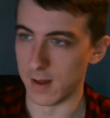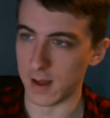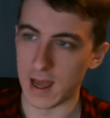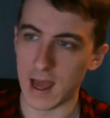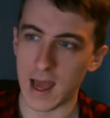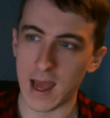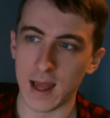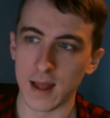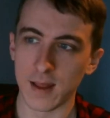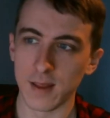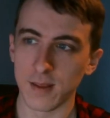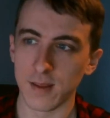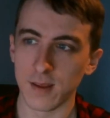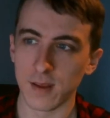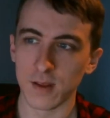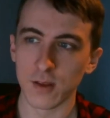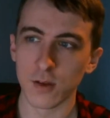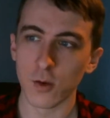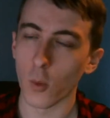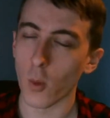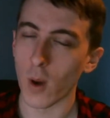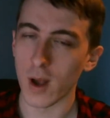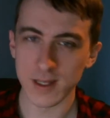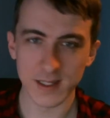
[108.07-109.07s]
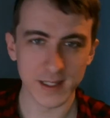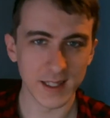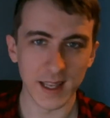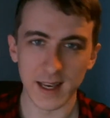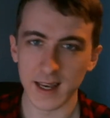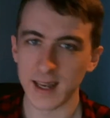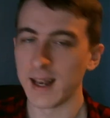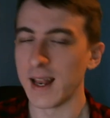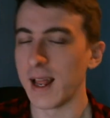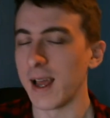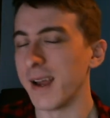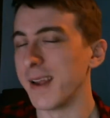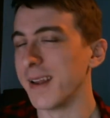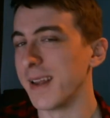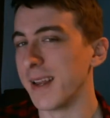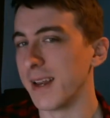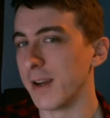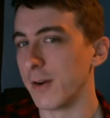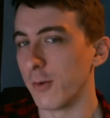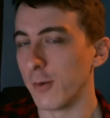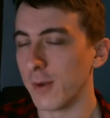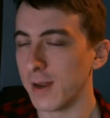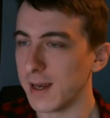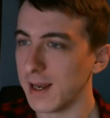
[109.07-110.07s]
And there wasn't any that I
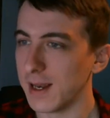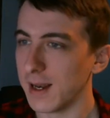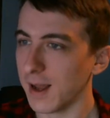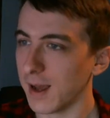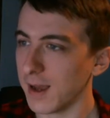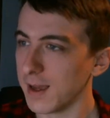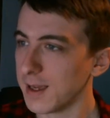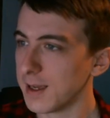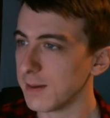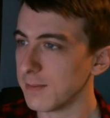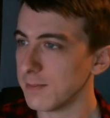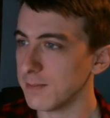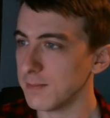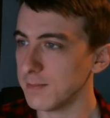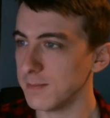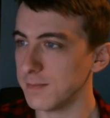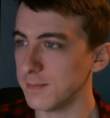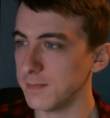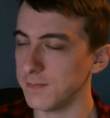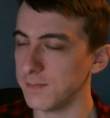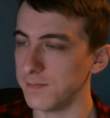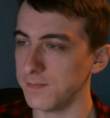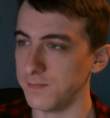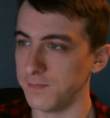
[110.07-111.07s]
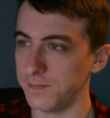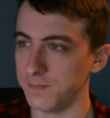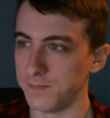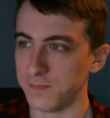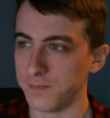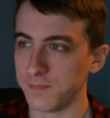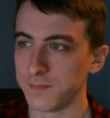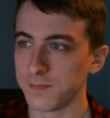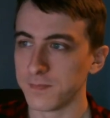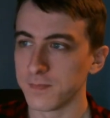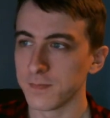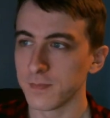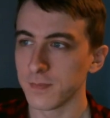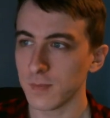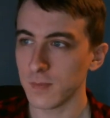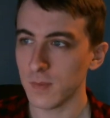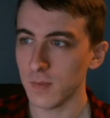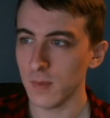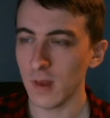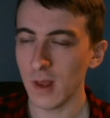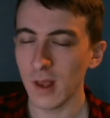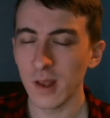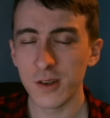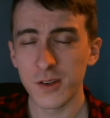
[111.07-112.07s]
didn't really like.
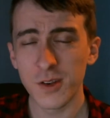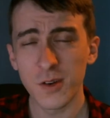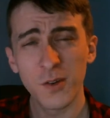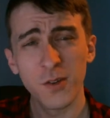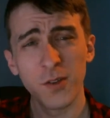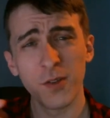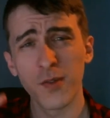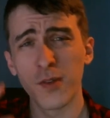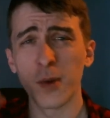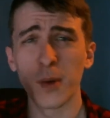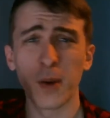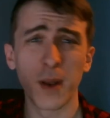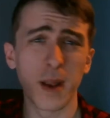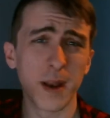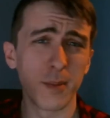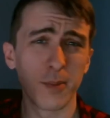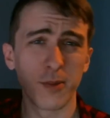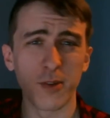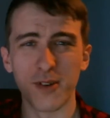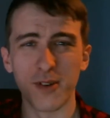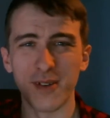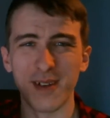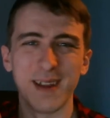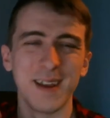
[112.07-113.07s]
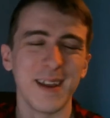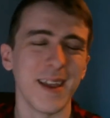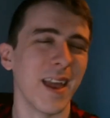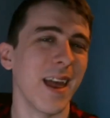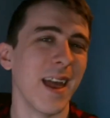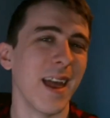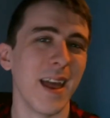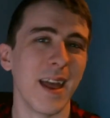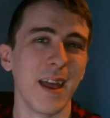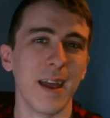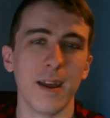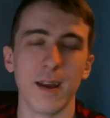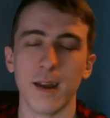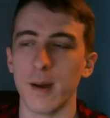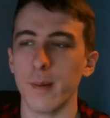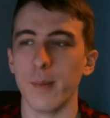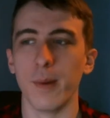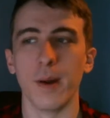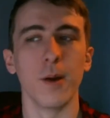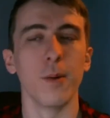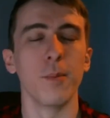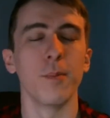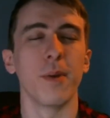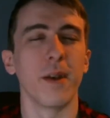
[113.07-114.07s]
There's a few that I'm sort of like,
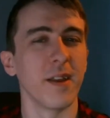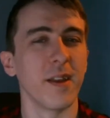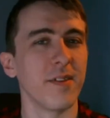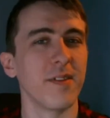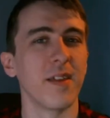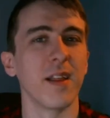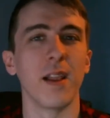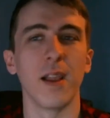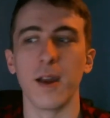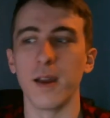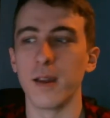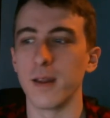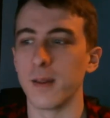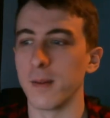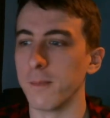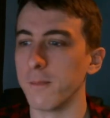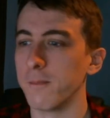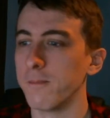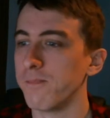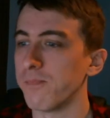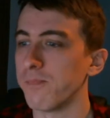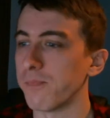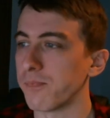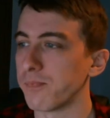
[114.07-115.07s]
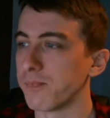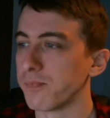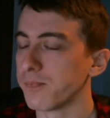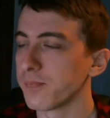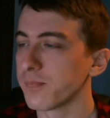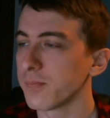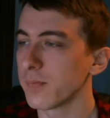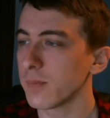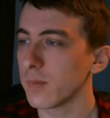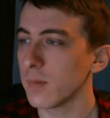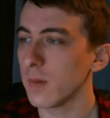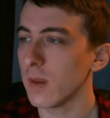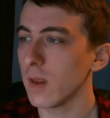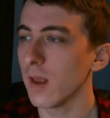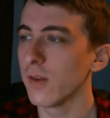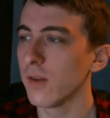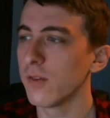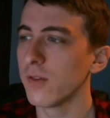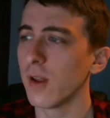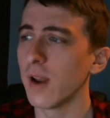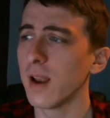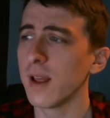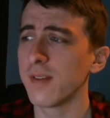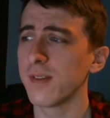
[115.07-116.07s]
about, but I still like them.
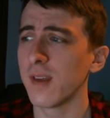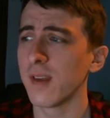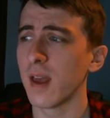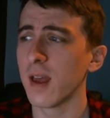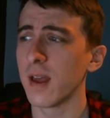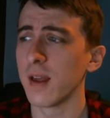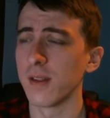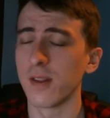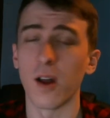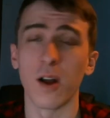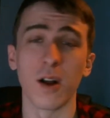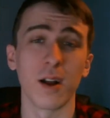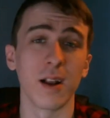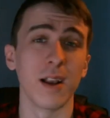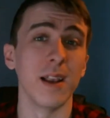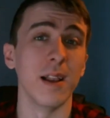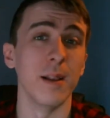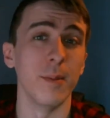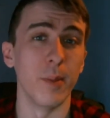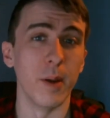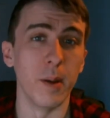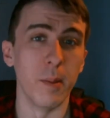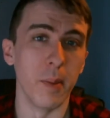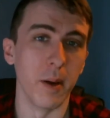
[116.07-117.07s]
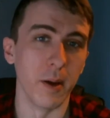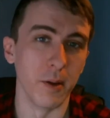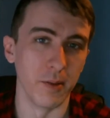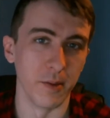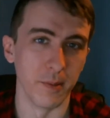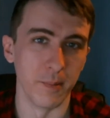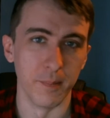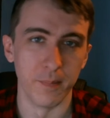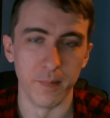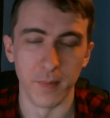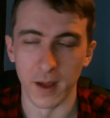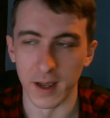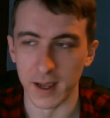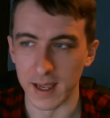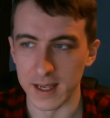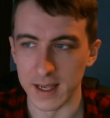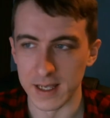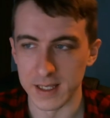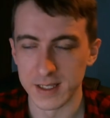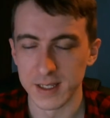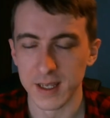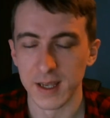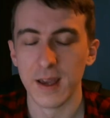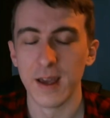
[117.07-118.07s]
So let's talk a little bit about them, I
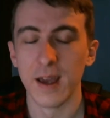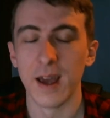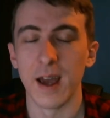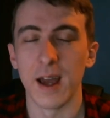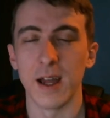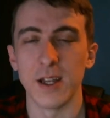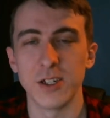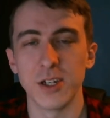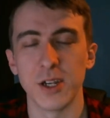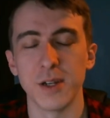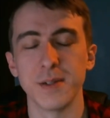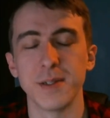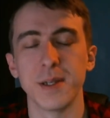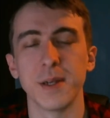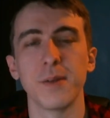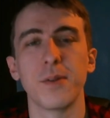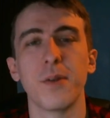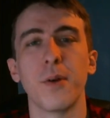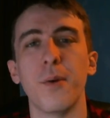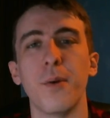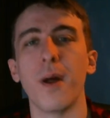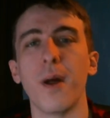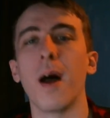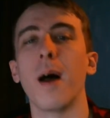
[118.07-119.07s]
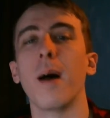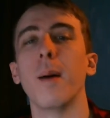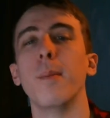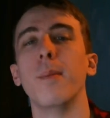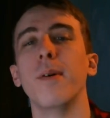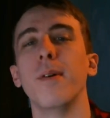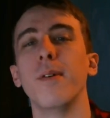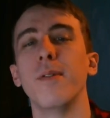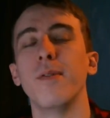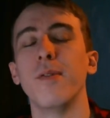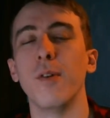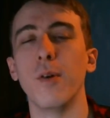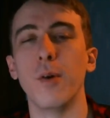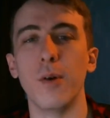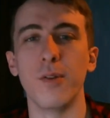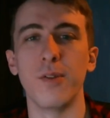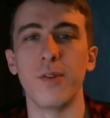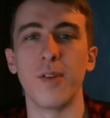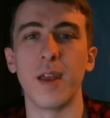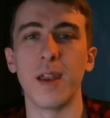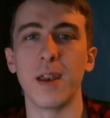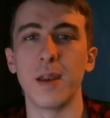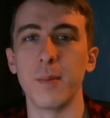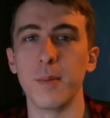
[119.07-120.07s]
guess. And shouts out to Rob for
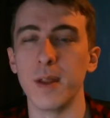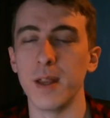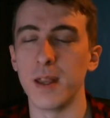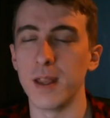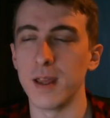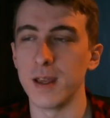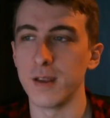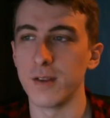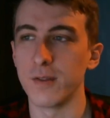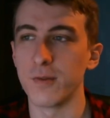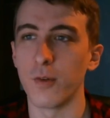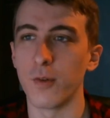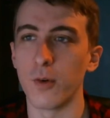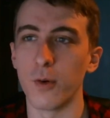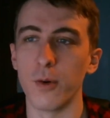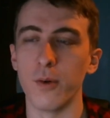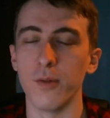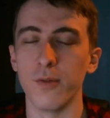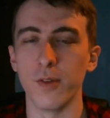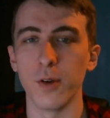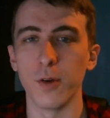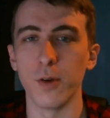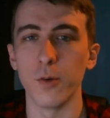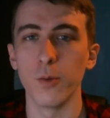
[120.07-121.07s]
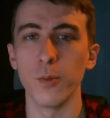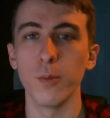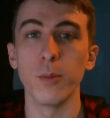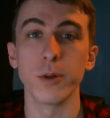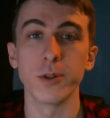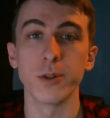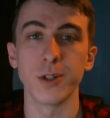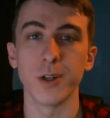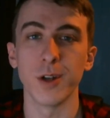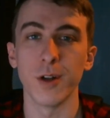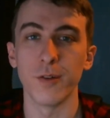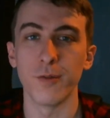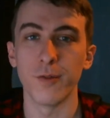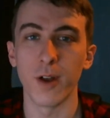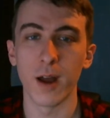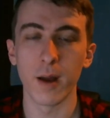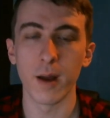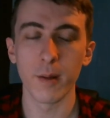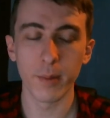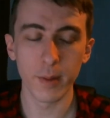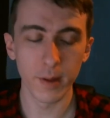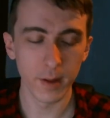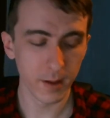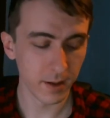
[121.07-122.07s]
sending me these for review. Much love,
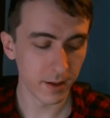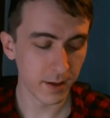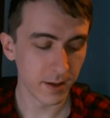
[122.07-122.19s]
Rob.